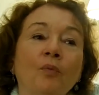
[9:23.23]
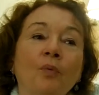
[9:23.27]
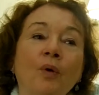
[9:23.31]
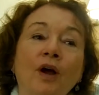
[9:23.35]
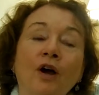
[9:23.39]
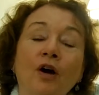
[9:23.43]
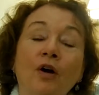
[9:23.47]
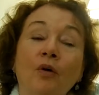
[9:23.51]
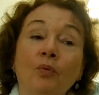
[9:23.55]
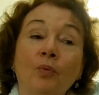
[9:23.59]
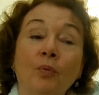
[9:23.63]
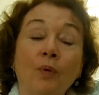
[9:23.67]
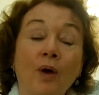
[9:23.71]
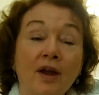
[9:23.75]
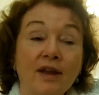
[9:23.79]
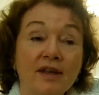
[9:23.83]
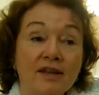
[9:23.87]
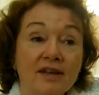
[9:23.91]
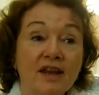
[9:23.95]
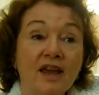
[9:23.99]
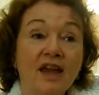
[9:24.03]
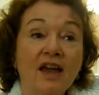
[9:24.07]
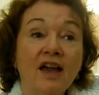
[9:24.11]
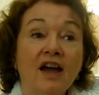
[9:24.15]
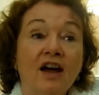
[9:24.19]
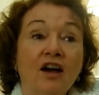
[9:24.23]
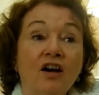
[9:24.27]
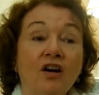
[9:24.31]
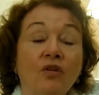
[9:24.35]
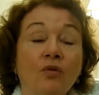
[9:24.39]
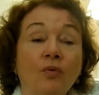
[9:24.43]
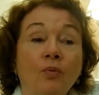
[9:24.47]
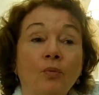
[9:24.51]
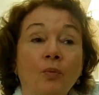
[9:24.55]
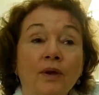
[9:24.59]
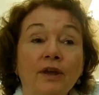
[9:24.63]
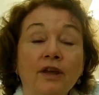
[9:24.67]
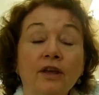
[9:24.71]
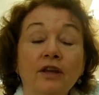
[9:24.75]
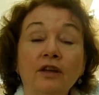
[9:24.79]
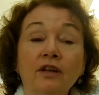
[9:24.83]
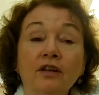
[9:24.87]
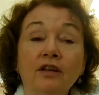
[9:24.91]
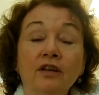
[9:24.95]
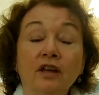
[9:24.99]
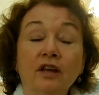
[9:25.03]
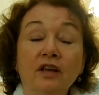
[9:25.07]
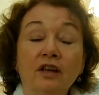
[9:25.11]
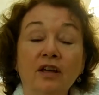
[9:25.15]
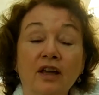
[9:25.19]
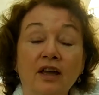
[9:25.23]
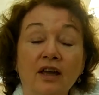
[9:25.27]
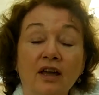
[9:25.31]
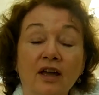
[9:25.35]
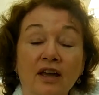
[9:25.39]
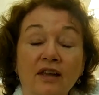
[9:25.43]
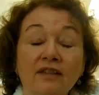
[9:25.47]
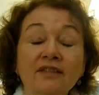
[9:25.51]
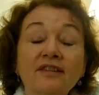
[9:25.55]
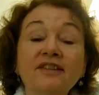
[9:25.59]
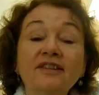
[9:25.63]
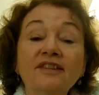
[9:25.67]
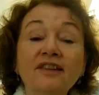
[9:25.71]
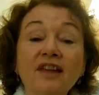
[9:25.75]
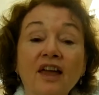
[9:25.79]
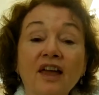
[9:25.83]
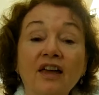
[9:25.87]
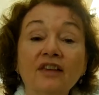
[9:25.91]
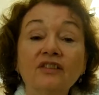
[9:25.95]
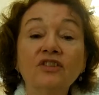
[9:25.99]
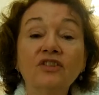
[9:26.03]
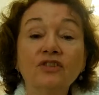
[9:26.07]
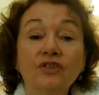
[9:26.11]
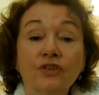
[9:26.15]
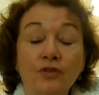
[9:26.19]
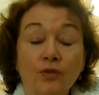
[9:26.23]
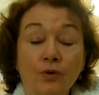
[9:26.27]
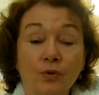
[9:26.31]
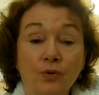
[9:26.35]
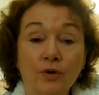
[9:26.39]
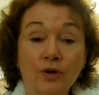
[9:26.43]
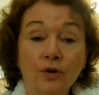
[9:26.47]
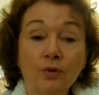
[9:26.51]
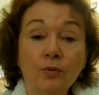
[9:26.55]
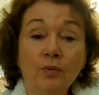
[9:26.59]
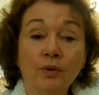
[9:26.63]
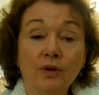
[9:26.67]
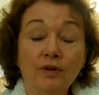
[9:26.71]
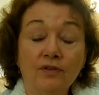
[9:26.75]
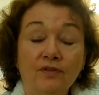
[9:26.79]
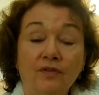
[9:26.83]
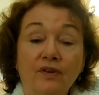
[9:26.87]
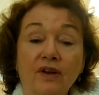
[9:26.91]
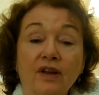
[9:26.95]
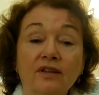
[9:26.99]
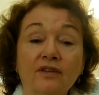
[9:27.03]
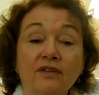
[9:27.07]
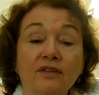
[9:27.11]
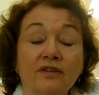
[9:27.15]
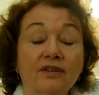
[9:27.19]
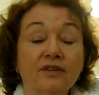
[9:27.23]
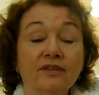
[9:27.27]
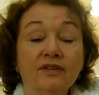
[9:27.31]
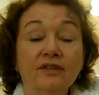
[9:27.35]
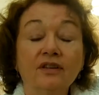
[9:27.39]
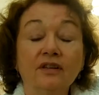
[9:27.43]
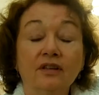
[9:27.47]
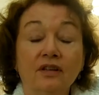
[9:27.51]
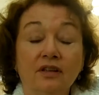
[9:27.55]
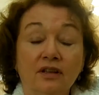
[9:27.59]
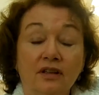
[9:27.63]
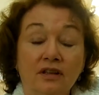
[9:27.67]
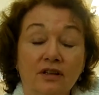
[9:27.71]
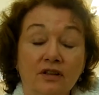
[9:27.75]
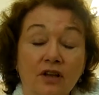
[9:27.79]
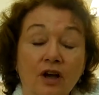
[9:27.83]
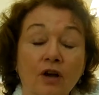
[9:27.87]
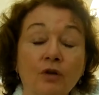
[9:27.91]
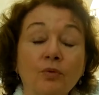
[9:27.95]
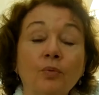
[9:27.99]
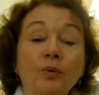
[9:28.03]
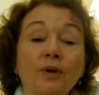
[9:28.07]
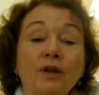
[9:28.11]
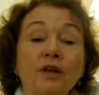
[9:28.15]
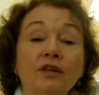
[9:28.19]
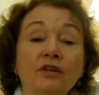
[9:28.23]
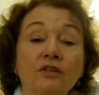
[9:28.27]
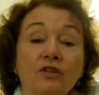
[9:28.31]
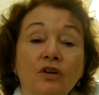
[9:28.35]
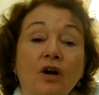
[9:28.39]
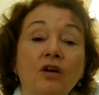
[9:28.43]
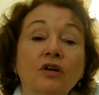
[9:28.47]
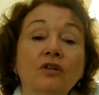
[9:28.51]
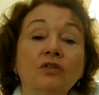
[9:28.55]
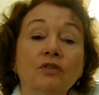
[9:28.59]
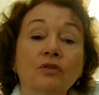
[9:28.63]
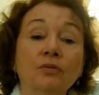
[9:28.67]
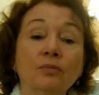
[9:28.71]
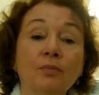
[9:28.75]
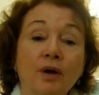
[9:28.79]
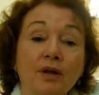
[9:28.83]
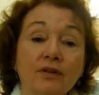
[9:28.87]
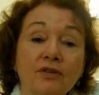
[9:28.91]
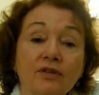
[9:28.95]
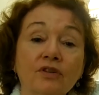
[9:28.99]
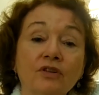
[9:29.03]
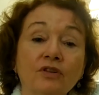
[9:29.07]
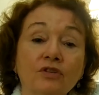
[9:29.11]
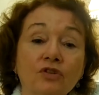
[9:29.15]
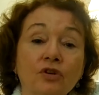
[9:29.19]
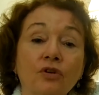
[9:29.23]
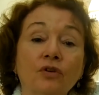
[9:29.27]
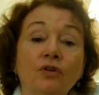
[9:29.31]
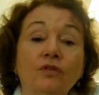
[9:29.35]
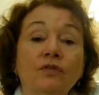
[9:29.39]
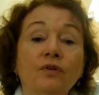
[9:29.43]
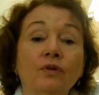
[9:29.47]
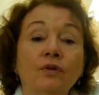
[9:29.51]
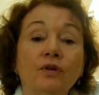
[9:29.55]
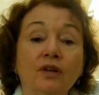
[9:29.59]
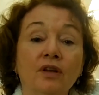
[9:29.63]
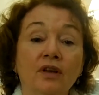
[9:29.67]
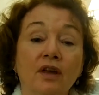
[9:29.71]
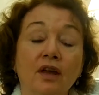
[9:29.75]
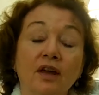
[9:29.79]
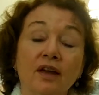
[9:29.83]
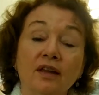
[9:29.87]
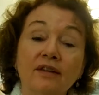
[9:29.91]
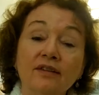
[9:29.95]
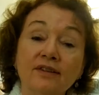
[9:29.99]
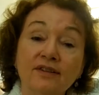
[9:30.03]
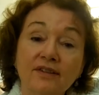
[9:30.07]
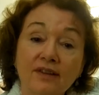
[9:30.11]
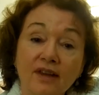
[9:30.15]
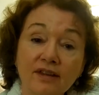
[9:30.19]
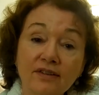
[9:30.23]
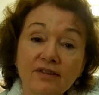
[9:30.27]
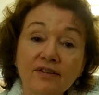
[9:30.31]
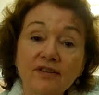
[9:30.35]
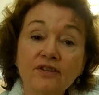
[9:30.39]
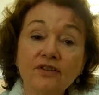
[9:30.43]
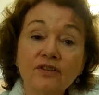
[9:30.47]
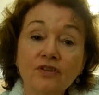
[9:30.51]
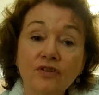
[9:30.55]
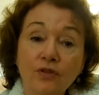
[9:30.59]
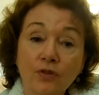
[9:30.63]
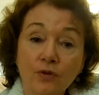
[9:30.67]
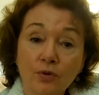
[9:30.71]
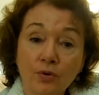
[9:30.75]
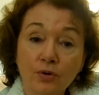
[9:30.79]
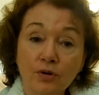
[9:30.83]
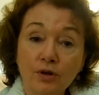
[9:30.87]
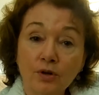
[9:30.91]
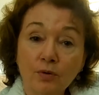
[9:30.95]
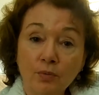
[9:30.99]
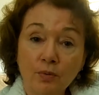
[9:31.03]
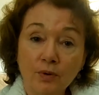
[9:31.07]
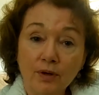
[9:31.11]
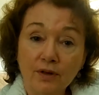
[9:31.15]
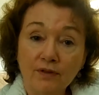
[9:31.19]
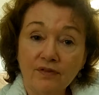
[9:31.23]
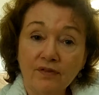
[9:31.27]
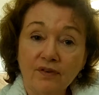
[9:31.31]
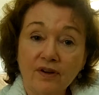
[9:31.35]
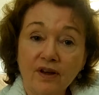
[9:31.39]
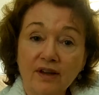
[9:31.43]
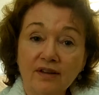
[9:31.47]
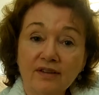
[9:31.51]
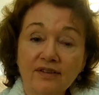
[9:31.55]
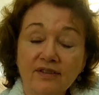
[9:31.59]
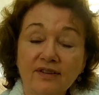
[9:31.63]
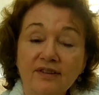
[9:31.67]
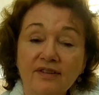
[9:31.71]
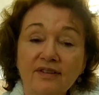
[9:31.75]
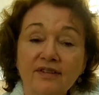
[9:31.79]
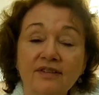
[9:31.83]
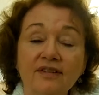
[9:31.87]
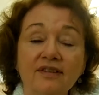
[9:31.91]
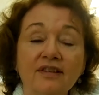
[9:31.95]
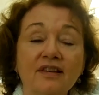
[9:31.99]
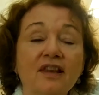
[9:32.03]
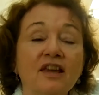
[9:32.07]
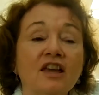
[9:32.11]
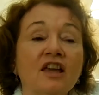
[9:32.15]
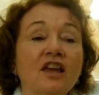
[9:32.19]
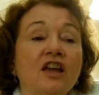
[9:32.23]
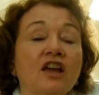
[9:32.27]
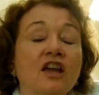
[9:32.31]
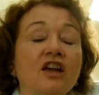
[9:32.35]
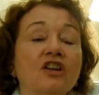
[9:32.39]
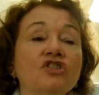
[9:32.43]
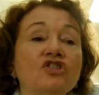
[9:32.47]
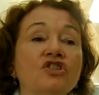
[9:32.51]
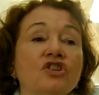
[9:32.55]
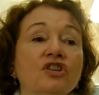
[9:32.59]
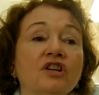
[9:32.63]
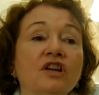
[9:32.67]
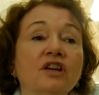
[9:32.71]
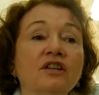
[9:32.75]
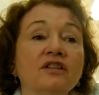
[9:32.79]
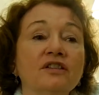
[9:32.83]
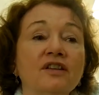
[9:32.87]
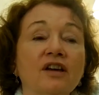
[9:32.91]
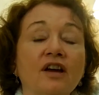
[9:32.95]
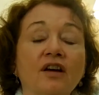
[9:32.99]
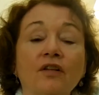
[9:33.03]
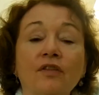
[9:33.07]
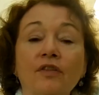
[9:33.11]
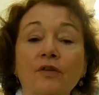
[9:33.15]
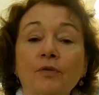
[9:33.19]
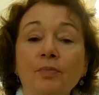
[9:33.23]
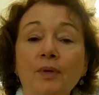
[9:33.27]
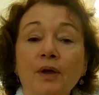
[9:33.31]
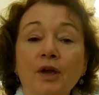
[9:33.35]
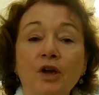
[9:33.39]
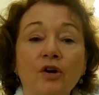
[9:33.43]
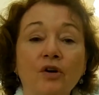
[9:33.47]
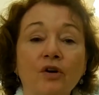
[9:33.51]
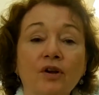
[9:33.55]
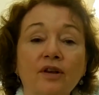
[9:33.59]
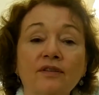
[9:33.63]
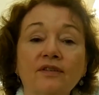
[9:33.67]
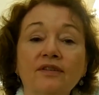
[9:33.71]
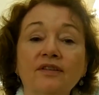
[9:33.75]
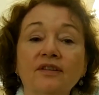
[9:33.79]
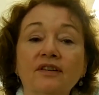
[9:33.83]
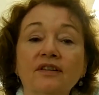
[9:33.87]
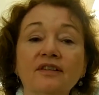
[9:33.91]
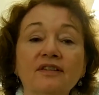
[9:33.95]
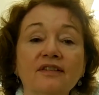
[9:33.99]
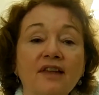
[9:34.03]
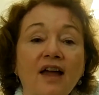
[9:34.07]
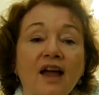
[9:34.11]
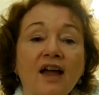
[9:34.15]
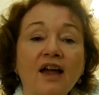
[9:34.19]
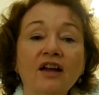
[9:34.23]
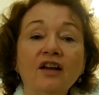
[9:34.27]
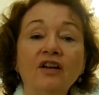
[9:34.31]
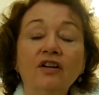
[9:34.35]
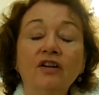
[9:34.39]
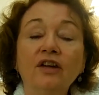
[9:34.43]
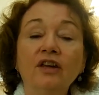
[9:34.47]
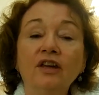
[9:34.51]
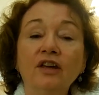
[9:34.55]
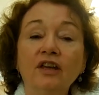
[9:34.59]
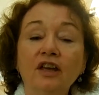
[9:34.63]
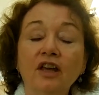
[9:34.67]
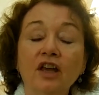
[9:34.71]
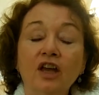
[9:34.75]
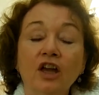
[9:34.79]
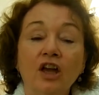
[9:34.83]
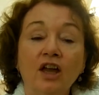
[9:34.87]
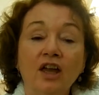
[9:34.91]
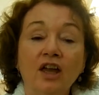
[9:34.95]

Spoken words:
Well, right now we assess 30 reflexes. Not we, Dr. Masgatova assesses 30 reflexes. She can tell the parents exactly